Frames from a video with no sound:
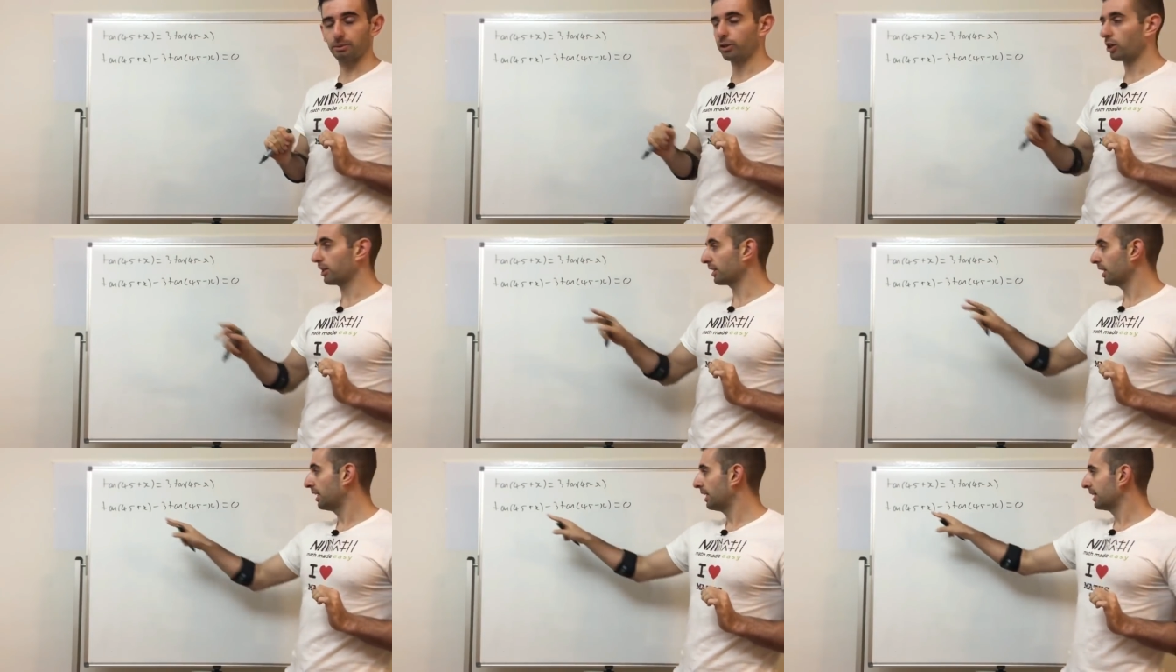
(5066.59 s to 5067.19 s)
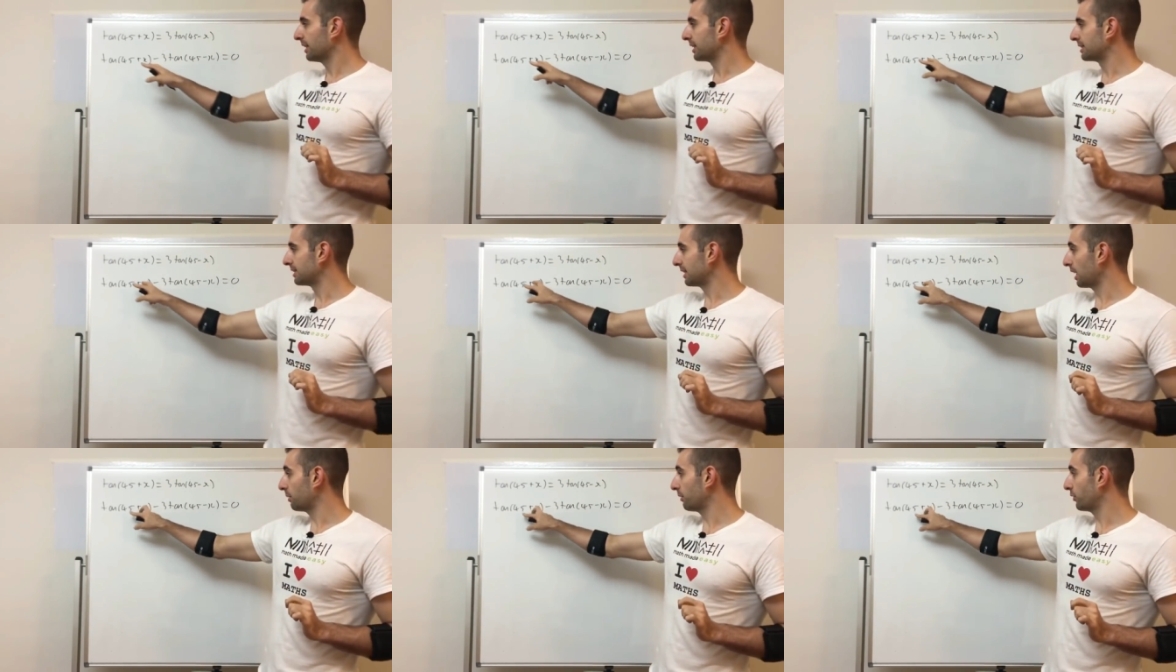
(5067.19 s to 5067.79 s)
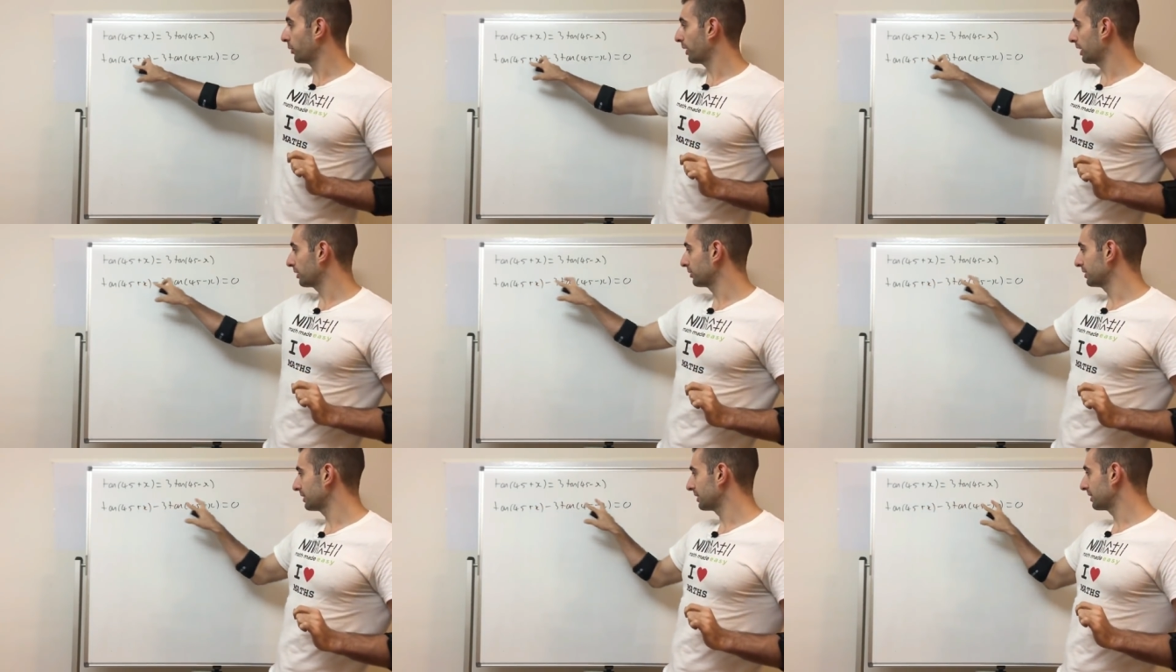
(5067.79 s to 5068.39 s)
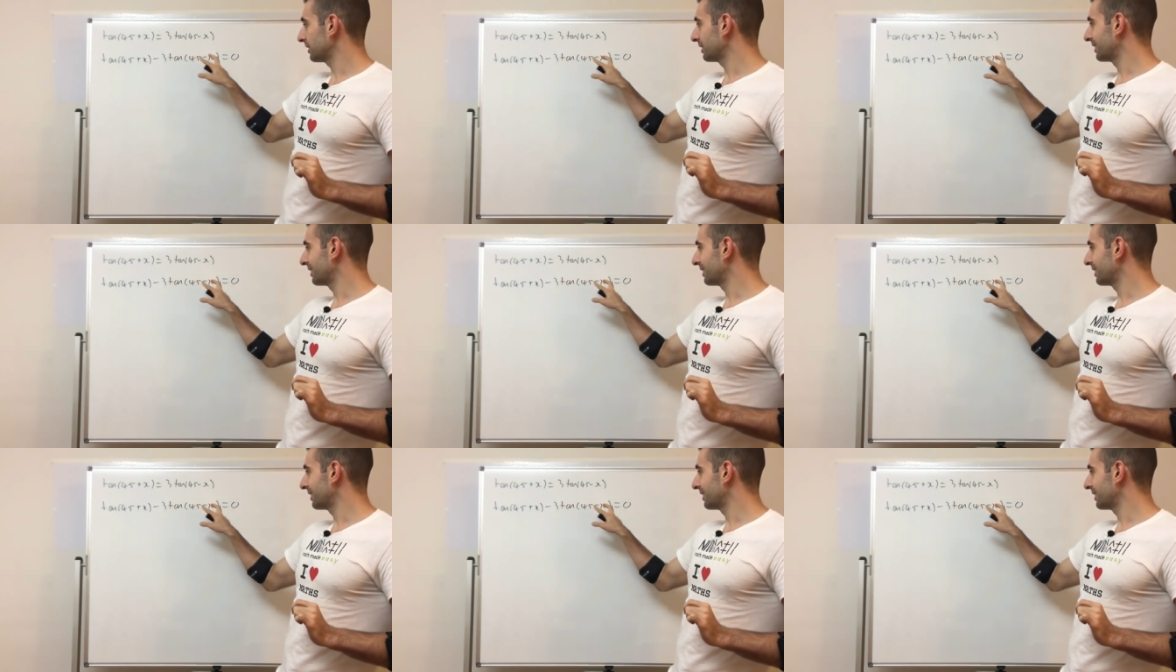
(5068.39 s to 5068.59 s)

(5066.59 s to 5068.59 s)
We got the sum of two angles,